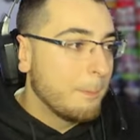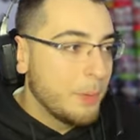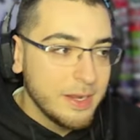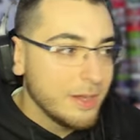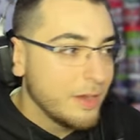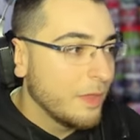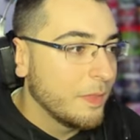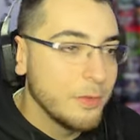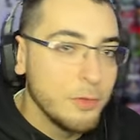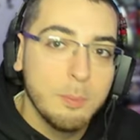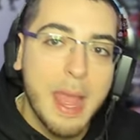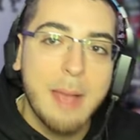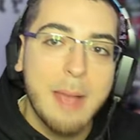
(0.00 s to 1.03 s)
I'm putting it on the
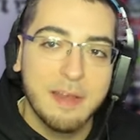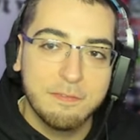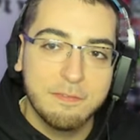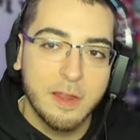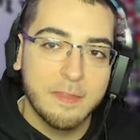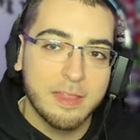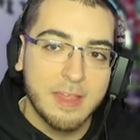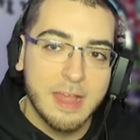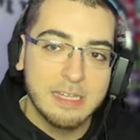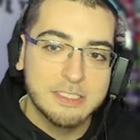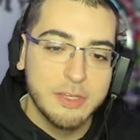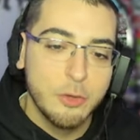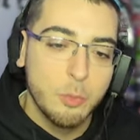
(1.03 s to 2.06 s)
new map, and I forgot there's
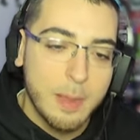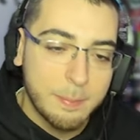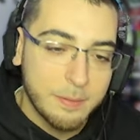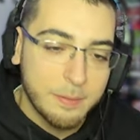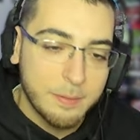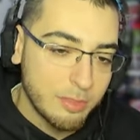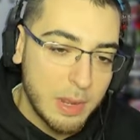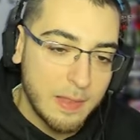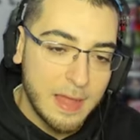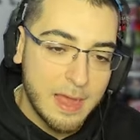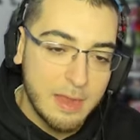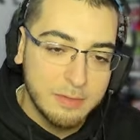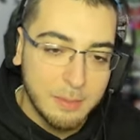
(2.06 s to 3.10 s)
actually new weapons as well.
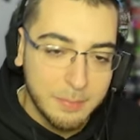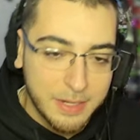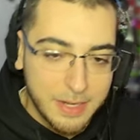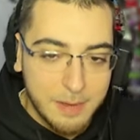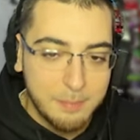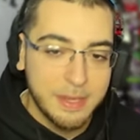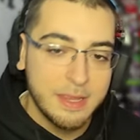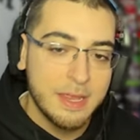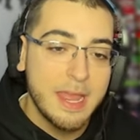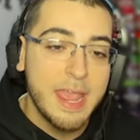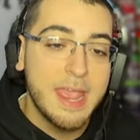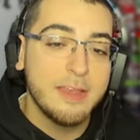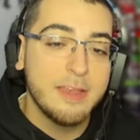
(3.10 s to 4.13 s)
How dumb can I be?
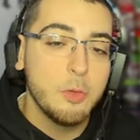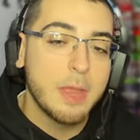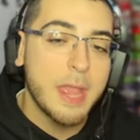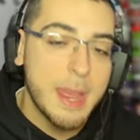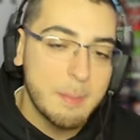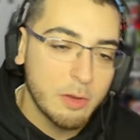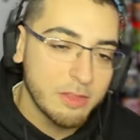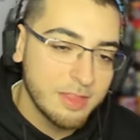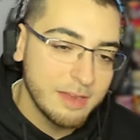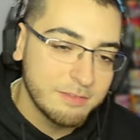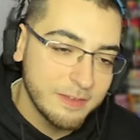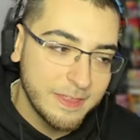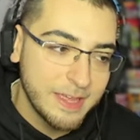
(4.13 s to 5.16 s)
And new camos and
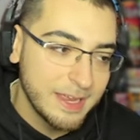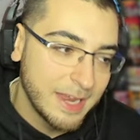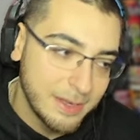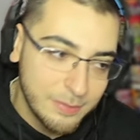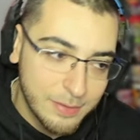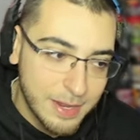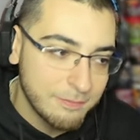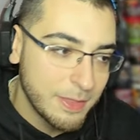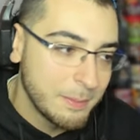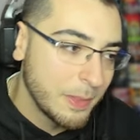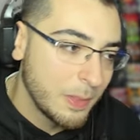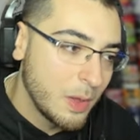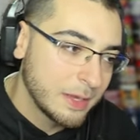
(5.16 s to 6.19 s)
everything. I don't have
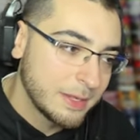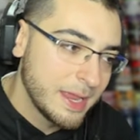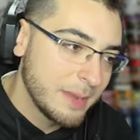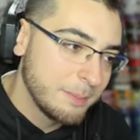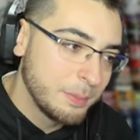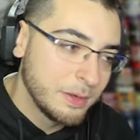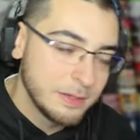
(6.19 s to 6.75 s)
them unlocked yet,